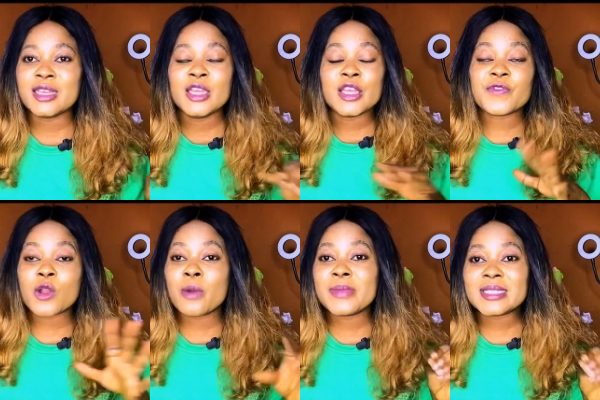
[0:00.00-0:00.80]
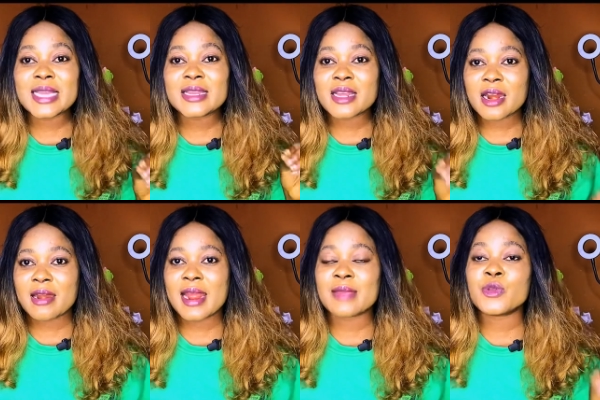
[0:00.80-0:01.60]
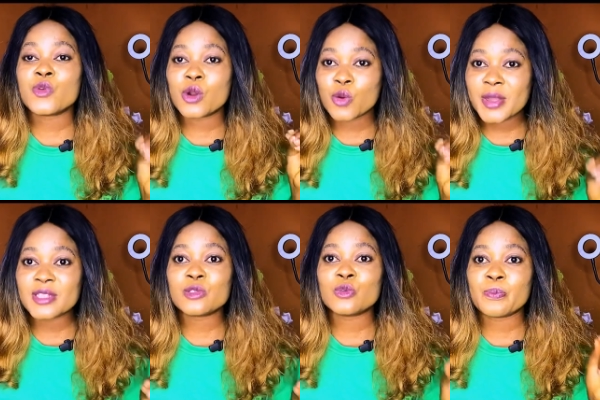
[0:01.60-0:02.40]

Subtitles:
If you commit any crime, you are going